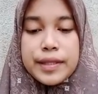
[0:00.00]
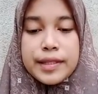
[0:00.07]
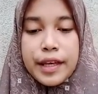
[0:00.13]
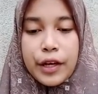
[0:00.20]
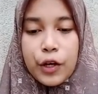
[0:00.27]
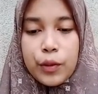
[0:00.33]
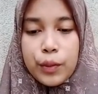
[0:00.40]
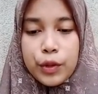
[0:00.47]

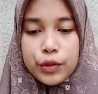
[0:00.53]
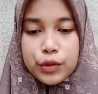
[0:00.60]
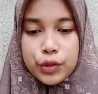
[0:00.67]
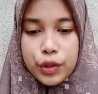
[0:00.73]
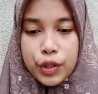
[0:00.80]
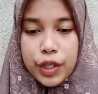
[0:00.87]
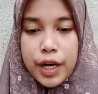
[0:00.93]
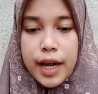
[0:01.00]

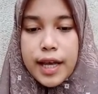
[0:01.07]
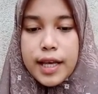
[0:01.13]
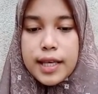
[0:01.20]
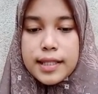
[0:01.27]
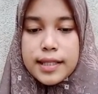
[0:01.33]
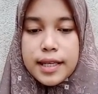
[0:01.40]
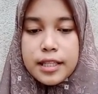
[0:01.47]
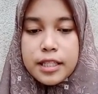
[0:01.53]
psychomotor
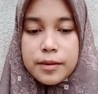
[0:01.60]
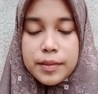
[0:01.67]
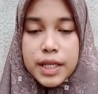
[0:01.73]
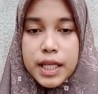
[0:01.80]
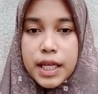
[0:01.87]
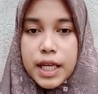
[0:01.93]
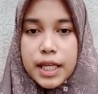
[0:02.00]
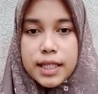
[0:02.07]

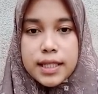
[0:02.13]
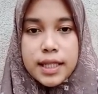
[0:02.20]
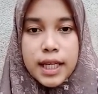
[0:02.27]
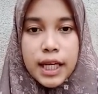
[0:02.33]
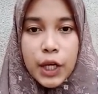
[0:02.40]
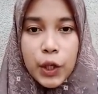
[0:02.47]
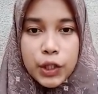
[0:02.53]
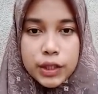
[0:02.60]
assessment is a
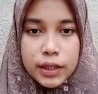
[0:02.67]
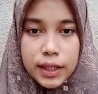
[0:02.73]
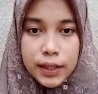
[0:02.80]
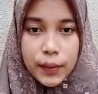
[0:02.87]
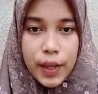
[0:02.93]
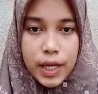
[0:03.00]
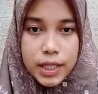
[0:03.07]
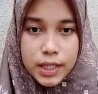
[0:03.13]

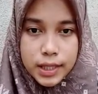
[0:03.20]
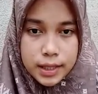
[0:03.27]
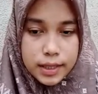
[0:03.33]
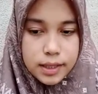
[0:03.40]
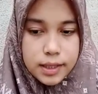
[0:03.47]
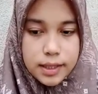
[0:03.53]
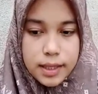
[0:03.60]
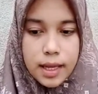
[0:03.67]
continuation